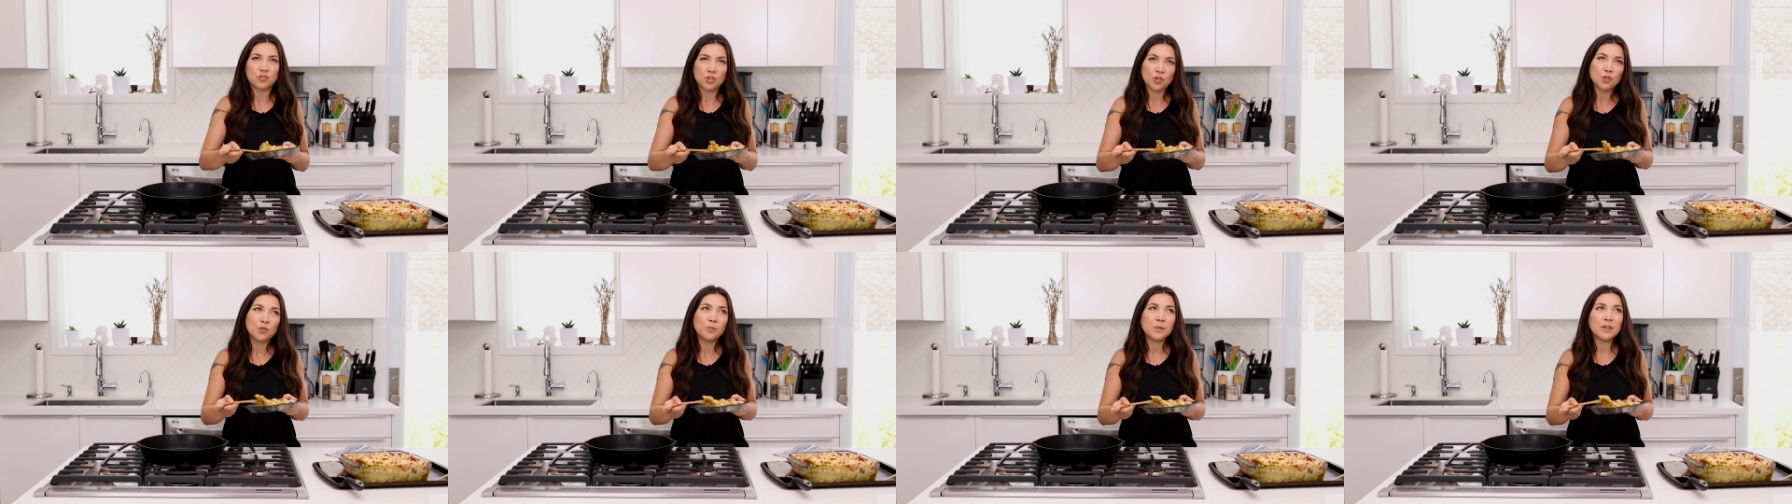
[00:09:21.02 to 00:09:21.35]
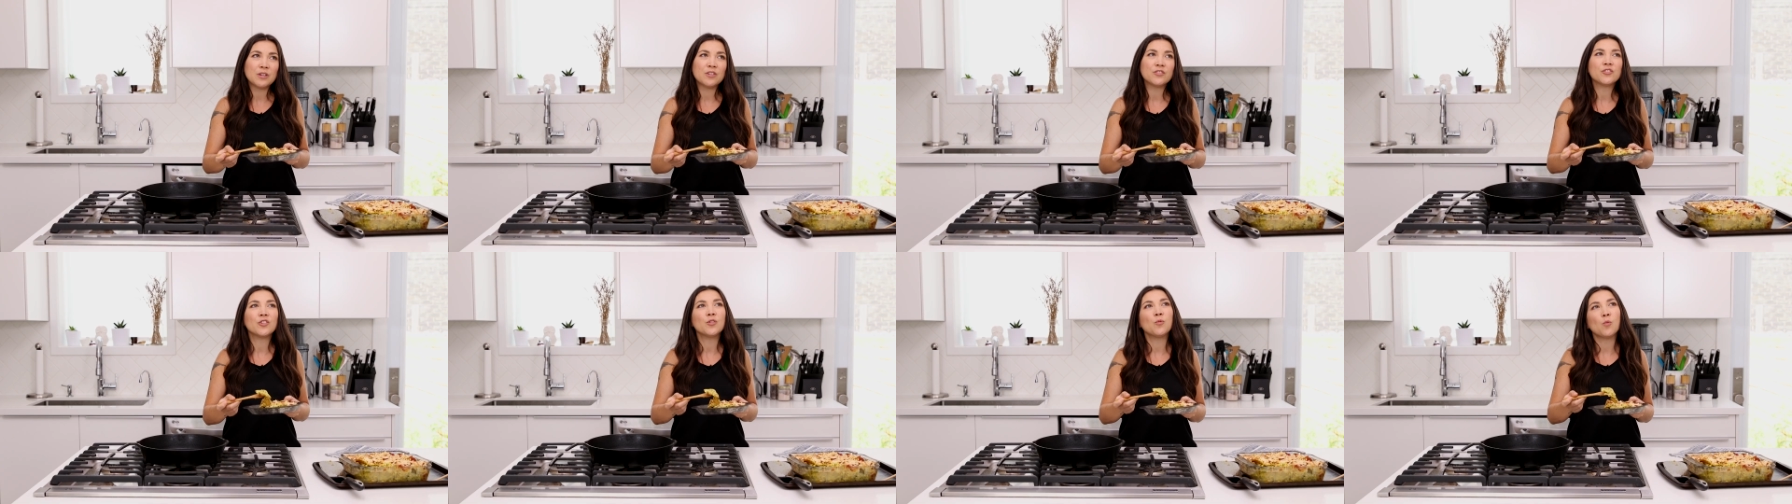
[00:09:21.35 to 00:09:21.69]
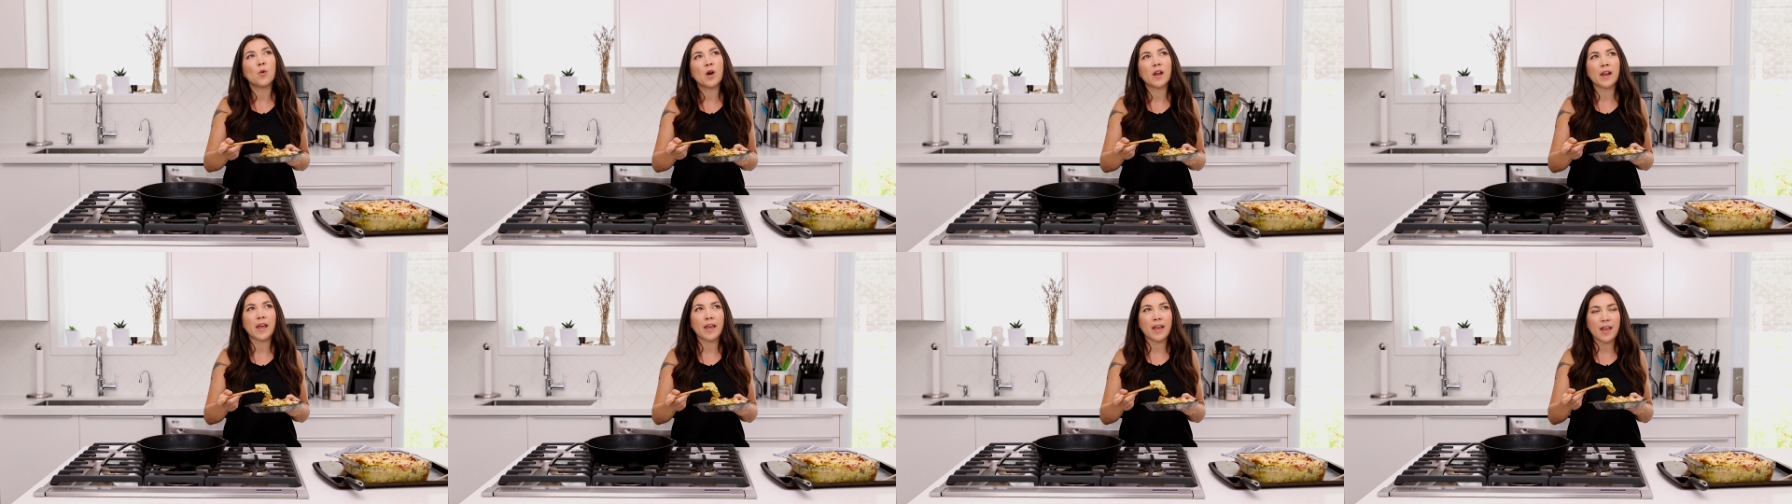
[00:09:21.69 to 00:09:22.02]
Two meals in
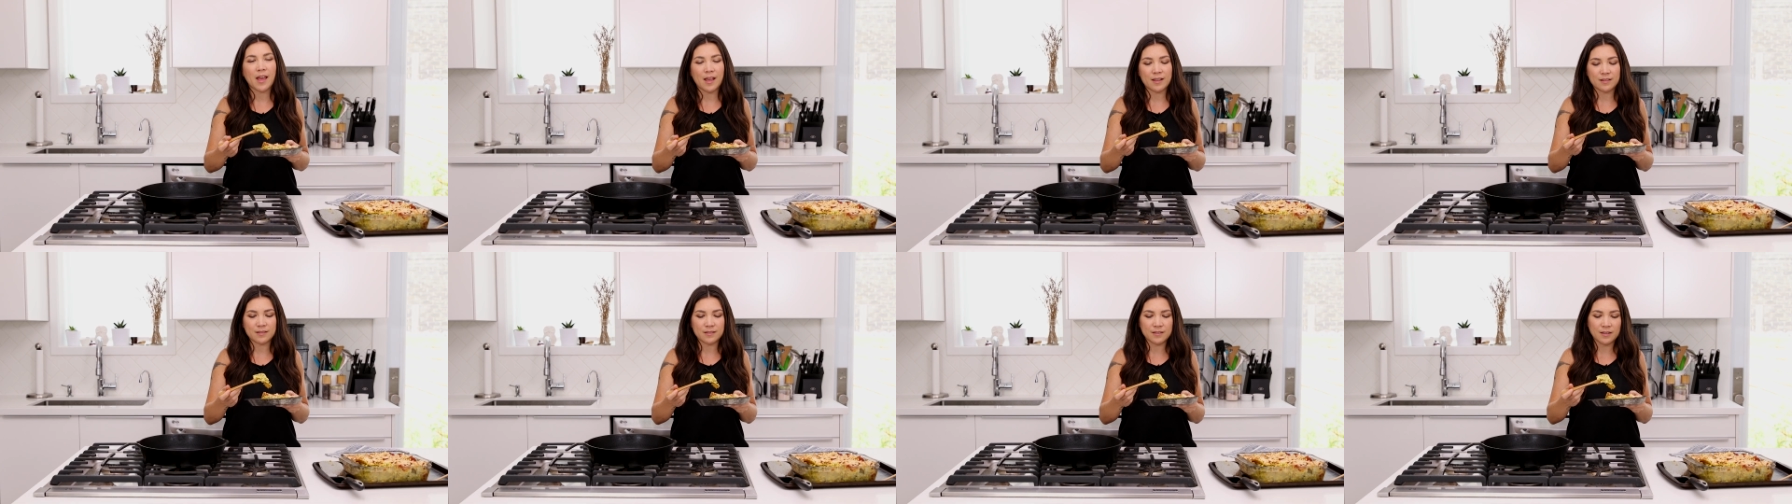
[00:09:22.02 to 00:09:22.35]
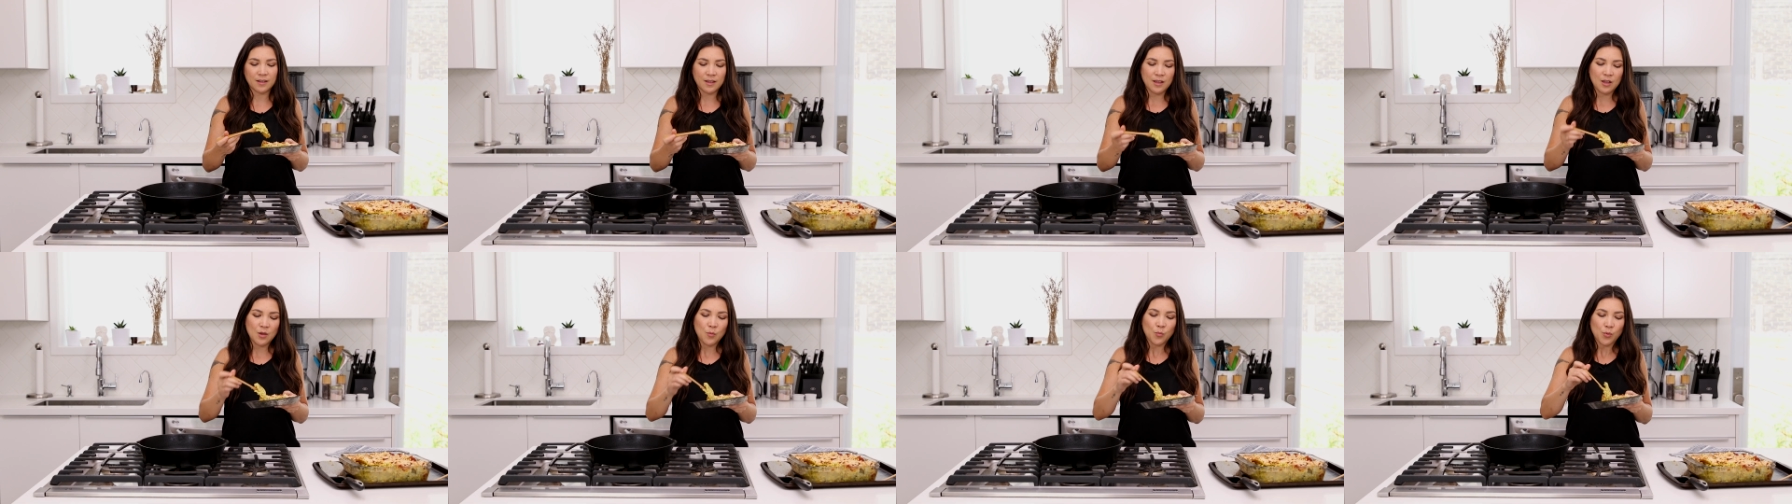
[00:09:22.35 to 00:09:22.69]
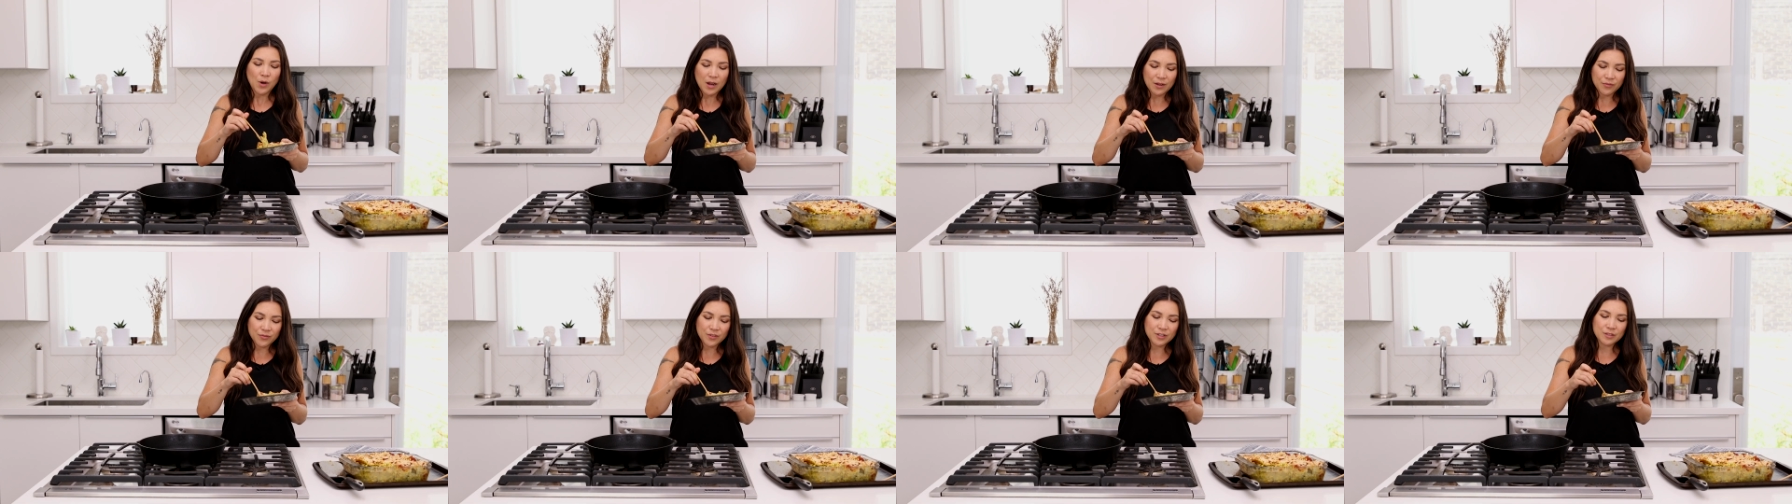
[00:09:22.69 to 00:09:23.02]
one, I guess.
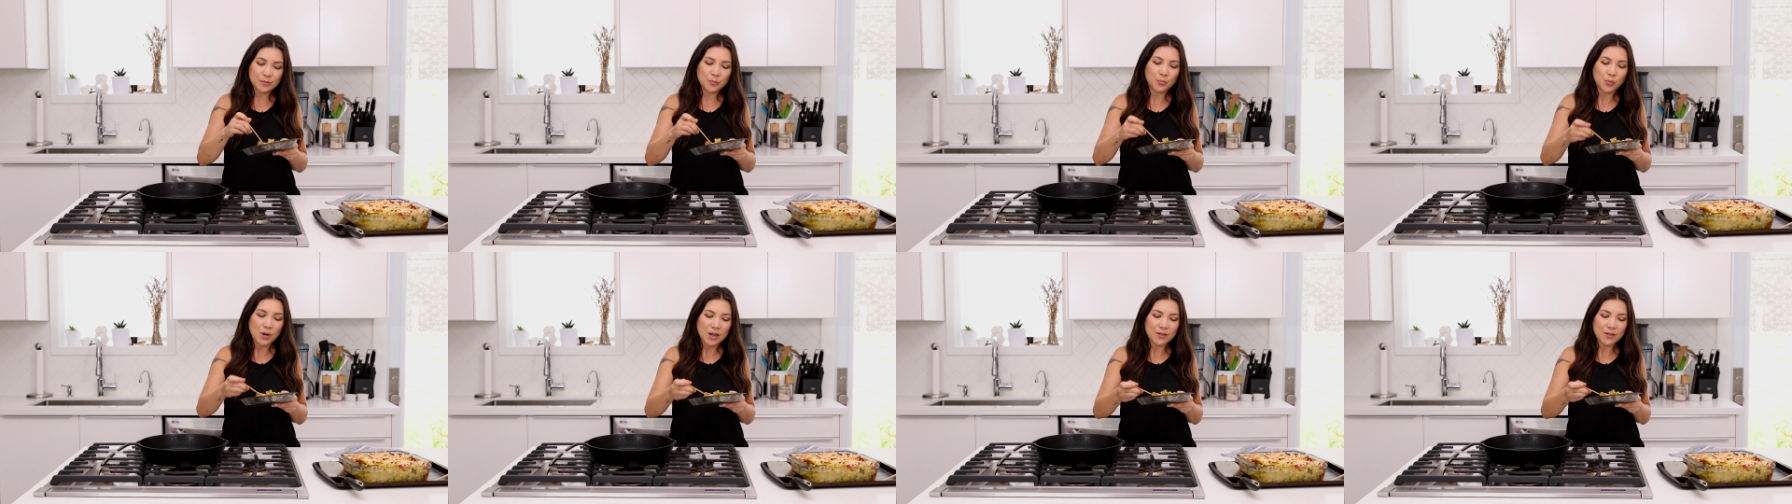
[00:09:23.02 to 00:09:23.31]
Breakfast,